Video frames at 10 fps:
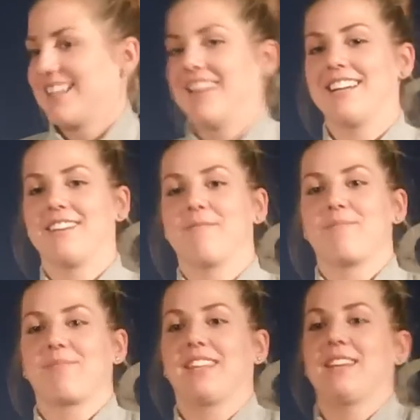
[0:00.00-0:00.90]
Yeah,
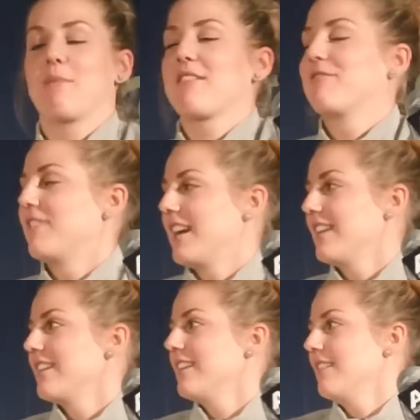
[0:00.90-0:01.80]
my
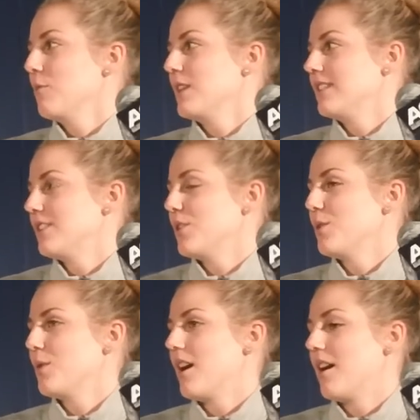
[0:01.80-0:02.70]
friend went
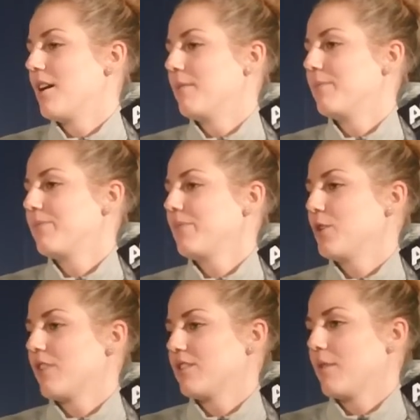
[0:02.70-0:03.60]
to
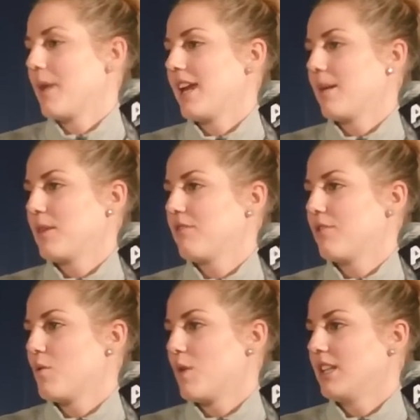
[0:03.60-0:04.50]
University of Miami
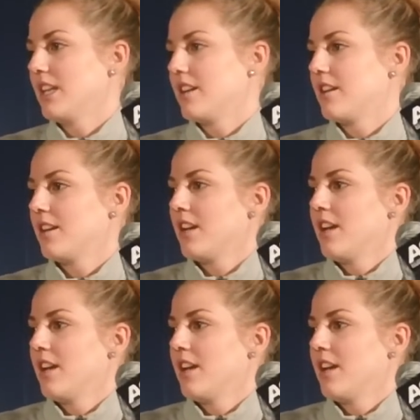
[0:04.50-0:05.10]
for 1 year.